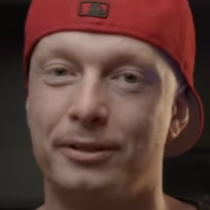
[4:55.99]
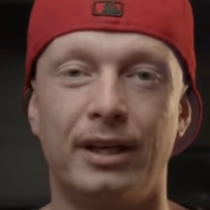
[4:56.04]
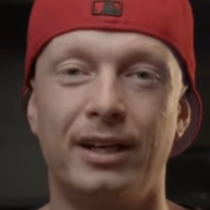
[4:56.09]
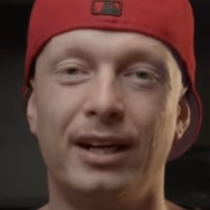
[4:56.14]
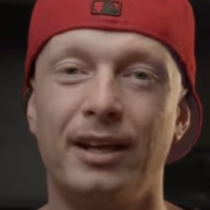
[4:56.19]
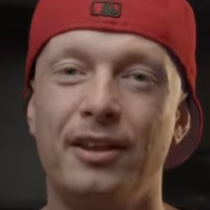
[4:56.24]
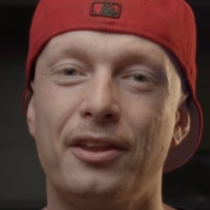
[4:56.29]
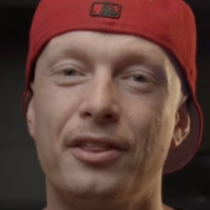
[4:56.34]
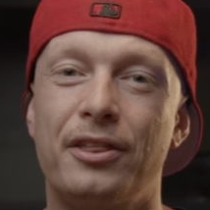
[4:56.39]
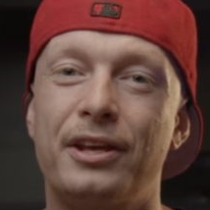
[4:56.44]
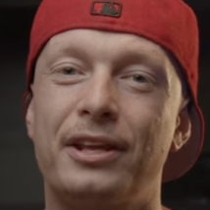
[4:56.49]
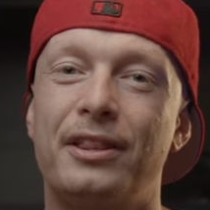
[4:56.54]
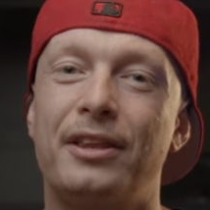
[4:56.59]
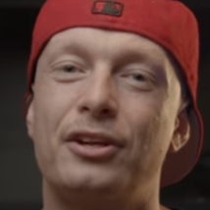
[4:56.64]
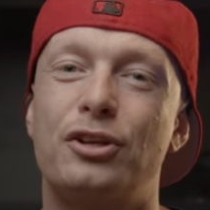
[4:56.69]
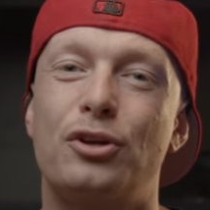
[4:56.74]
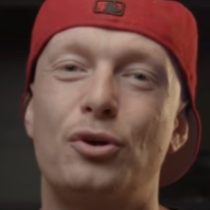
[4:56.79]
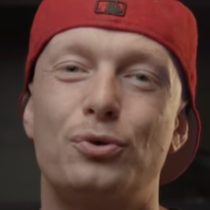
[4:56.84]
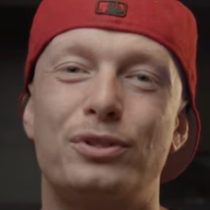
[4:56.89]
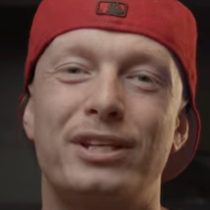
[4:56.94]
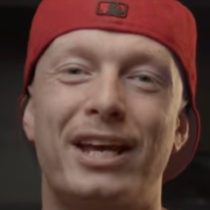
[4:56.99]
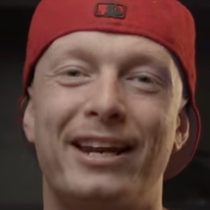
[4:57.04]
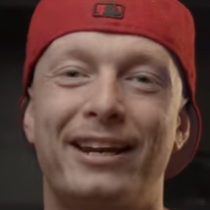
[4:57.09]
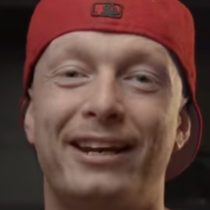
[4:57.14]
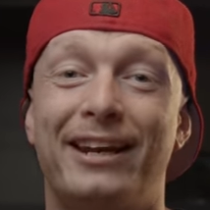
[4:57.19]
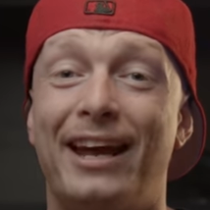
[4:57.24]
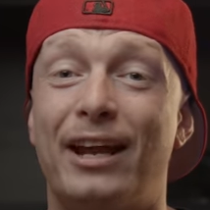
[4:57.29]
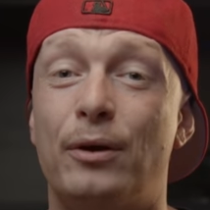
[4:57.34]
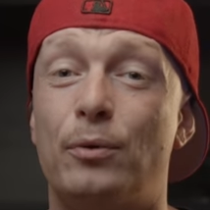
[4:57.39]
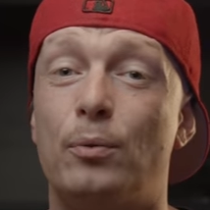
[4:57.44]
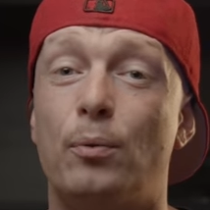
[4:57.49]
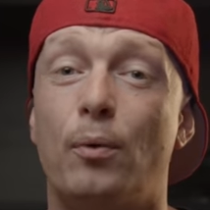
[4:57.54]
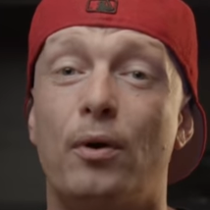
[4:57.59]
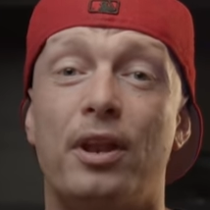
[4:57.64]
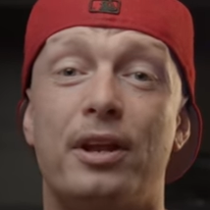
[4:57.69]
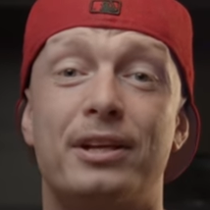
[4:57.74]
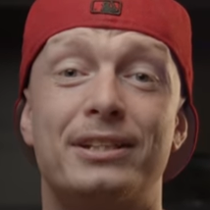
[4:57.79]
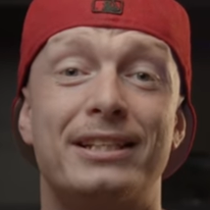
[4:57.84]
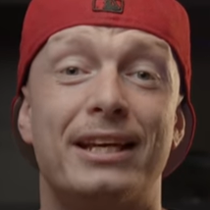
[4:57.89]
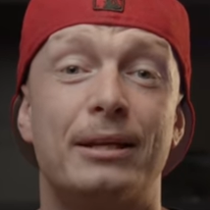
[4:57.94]
Another thing that goes hand in hand with what
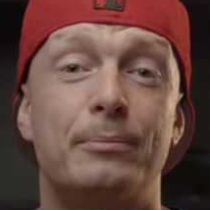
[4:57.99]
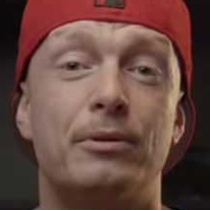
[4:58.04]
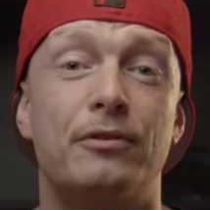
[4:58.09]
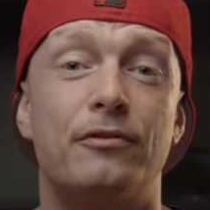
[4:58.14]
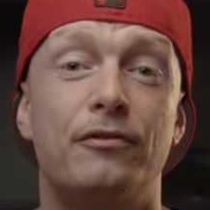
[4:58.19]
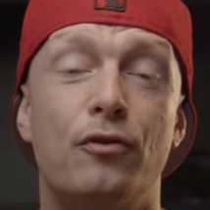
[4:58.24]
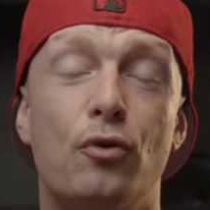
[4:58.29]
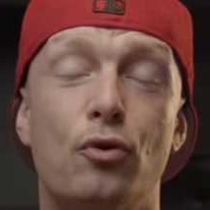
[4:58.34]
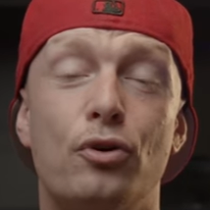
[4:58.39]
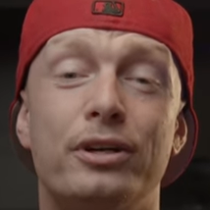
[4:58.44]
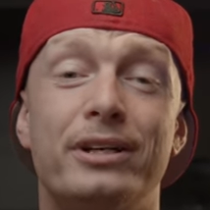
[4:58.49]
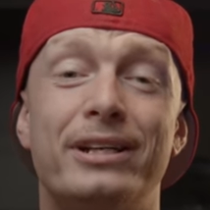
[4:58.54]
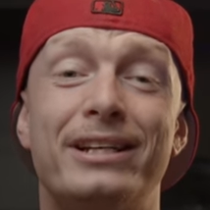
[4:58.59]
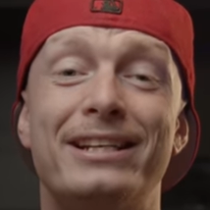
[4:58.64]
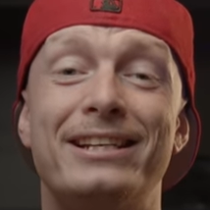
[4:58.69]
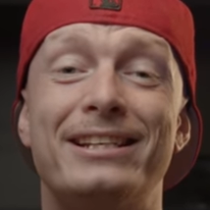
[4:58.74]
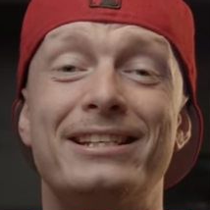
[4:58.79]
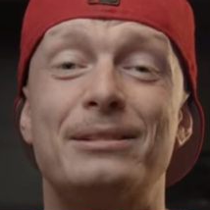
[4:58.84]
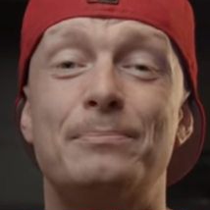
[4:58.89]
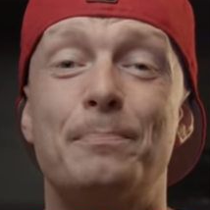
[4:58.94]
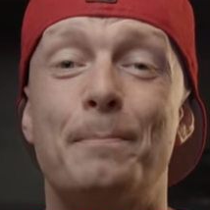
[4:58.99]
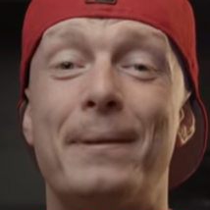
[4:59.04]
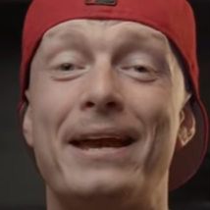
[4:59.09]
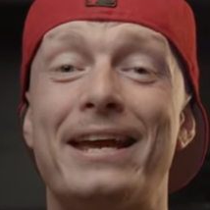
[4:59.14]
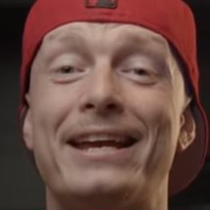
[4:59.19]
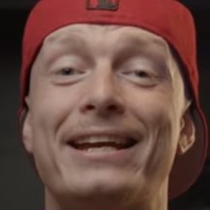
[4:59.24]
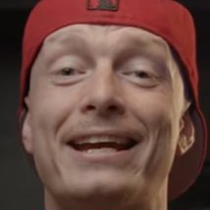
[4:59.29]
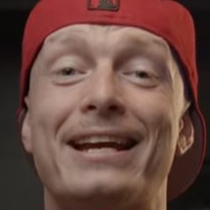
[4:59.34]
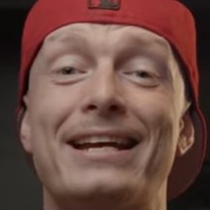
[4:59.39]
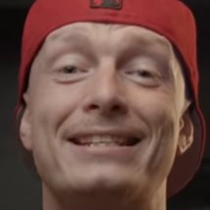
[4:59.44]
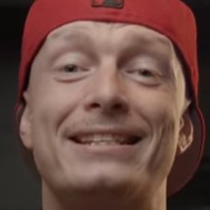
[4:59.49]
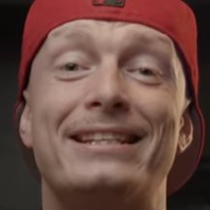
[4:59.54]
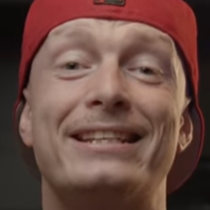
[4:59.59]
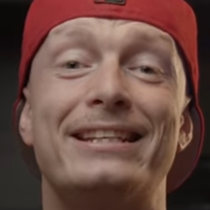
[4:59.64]
I said before is make as